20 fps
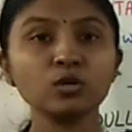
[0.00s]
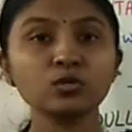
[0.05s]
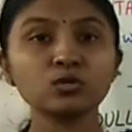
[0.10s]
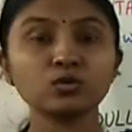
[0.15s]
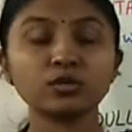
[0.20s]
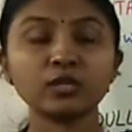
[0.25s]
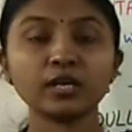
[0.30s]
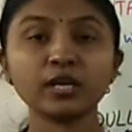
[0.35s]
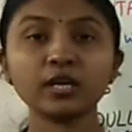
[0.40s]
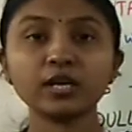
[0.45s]

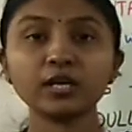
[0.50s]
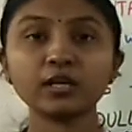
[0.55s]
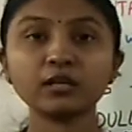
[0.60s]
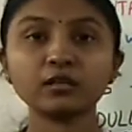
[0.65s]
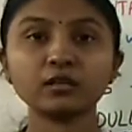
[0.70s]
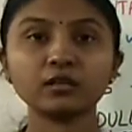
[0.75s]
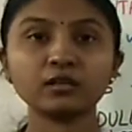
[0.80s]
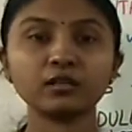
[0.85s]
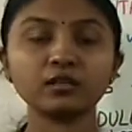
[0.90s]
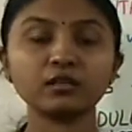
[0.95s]
So
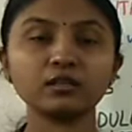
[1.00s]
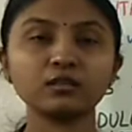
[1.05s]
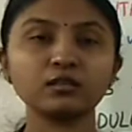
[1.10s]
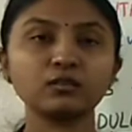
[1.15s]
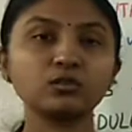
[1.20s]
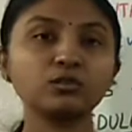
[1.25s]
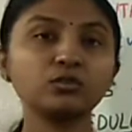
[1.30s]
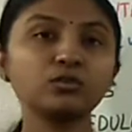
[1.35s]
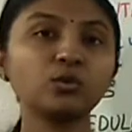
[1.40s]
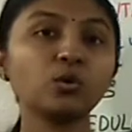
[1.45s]
they
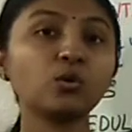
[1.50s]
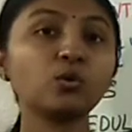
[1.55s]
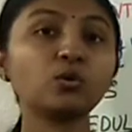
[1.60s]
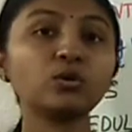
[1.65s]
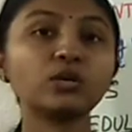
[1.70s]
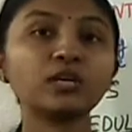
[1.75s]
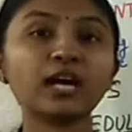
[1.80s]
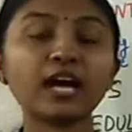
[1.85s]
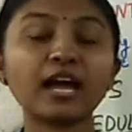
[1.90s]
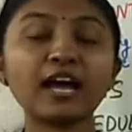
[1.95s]

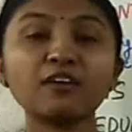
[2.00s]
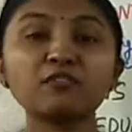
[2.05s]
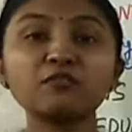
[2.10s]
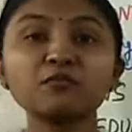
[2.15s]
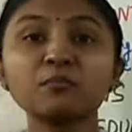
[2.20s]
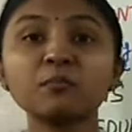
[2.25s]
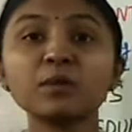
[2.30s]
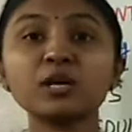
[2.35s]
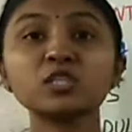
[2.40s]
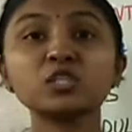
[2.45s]
don't have
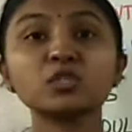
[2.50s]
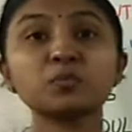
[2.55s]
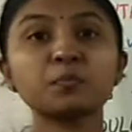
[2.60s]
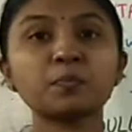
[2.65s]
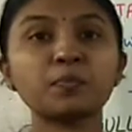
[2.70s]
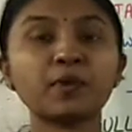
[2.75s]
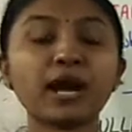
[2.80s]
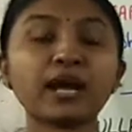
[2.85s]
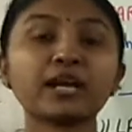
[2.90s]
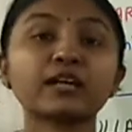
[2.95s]
much
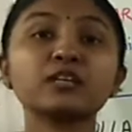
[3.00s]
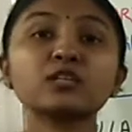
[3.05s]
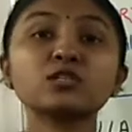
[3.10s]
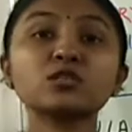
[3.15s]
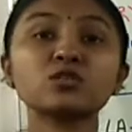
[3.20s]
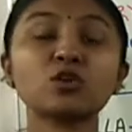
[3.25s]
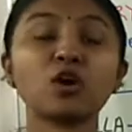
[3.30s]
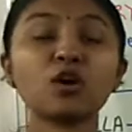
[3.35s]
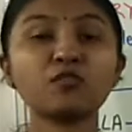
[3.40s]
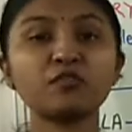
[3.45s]

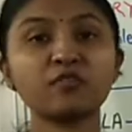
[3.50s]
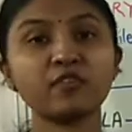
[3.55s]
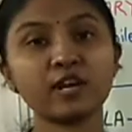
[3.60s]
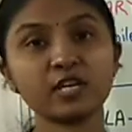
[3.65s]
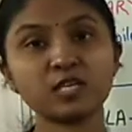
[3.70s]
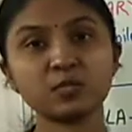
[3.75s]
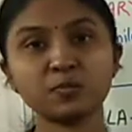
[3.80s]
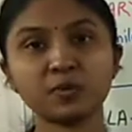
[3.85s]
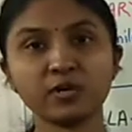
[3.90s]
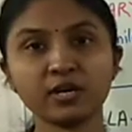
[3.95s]
practice of
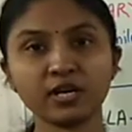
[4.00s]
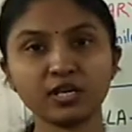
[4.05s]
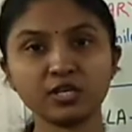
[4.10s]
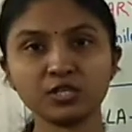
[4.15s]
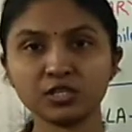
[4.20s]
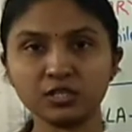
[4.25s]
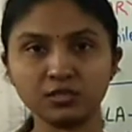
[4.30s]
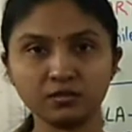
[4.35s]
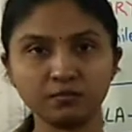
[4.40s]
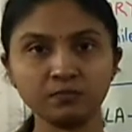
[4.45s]

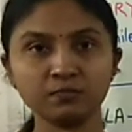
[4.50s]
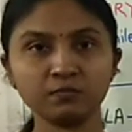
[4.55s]
respiration.